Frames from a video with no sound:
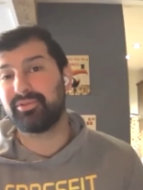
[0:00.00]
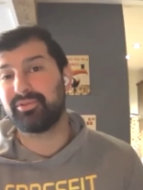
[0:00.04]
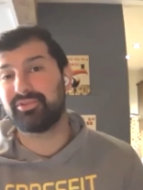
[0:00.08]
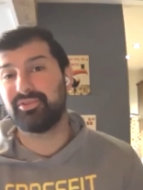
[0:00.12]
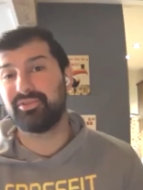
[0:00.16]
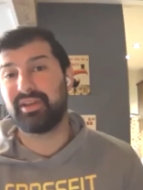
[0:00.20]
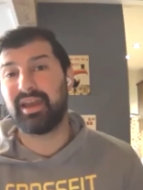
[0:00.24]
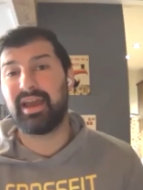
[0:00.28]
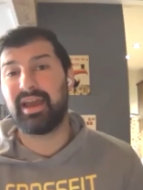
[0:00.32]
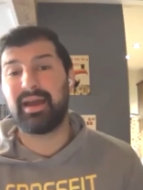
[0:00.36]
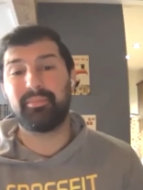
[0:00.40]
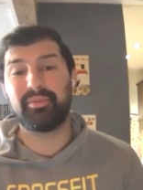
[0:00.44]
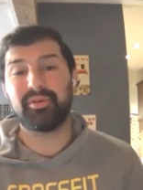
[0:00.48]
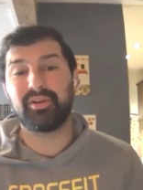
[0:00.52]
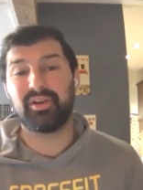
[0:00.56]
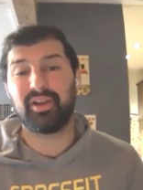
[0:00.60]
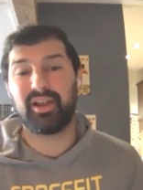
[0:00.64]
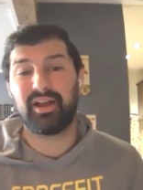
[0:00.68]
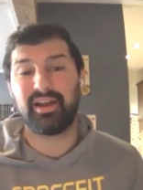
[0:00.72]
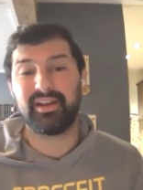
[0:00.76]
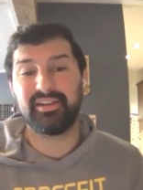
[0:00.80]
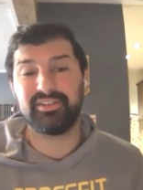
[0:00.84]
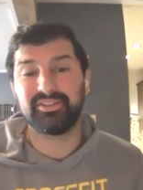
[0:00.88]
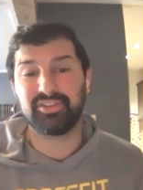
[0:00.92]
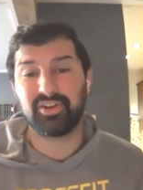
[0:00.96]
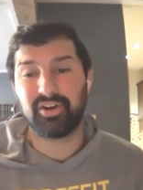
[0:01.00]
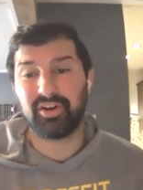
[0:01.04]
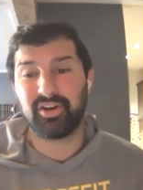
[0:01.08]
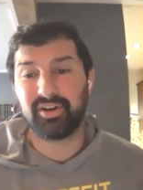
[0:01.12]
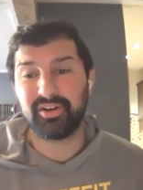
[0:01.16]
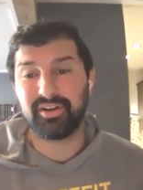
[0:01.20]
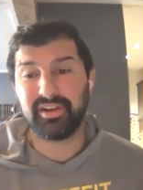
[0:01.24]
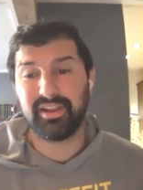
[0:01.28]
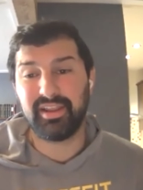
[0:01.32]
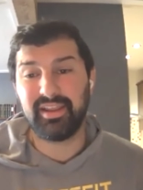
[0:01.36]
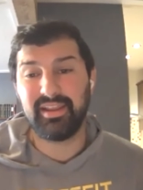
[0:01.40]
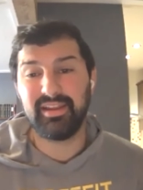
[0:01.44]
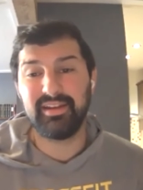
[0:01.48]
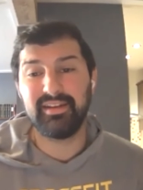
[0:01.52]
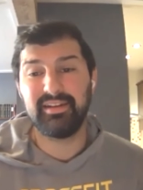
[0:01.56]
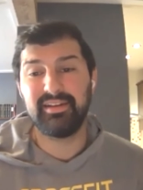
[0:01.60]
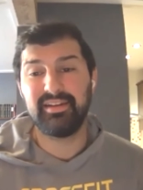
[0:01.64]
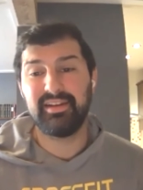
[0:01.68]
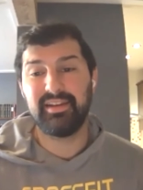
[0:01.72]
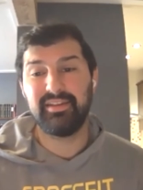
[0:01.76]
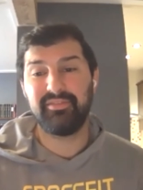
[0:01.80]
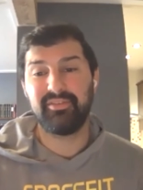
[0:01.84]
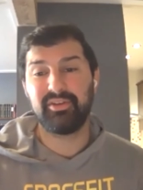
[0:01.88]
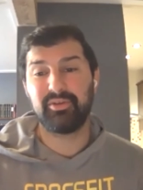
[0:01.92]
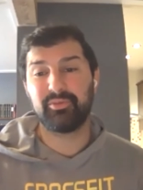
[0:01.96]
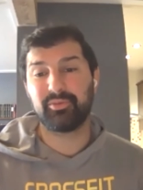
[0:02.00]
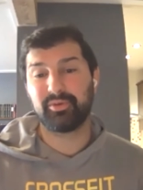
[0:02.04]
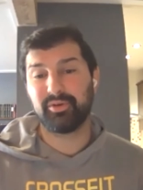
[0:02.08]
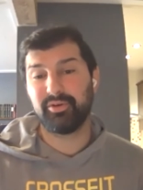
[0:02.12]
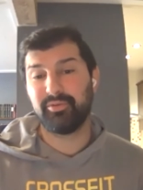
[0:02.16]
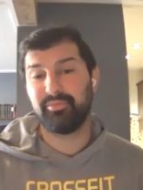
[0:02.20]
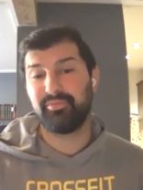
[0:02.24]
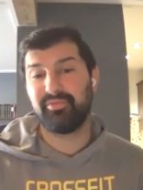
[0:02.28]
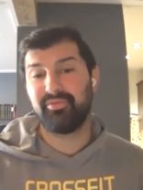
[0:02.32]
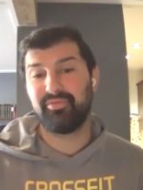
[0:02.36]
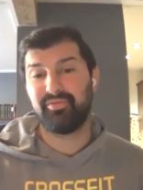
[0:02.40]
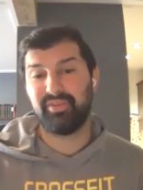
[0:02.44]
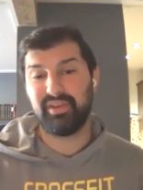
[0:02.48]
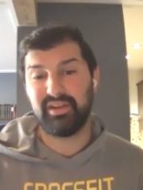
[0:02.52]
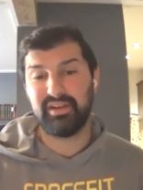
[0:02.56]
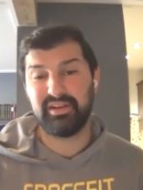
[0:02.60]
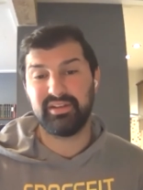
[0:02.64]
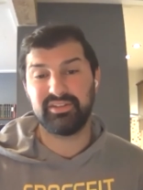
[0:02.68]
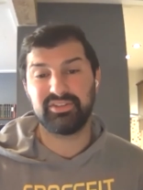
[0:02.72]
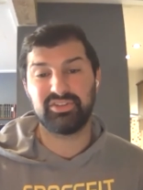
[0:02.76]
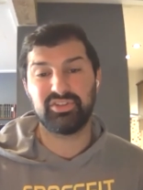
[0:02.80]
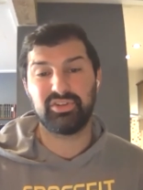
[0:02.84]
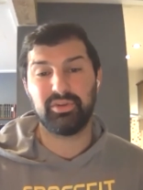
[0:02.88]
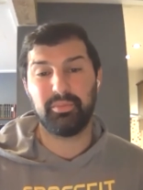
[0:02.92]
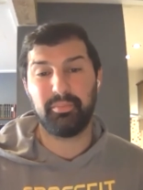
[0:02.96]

to capitalize on in living room fitness the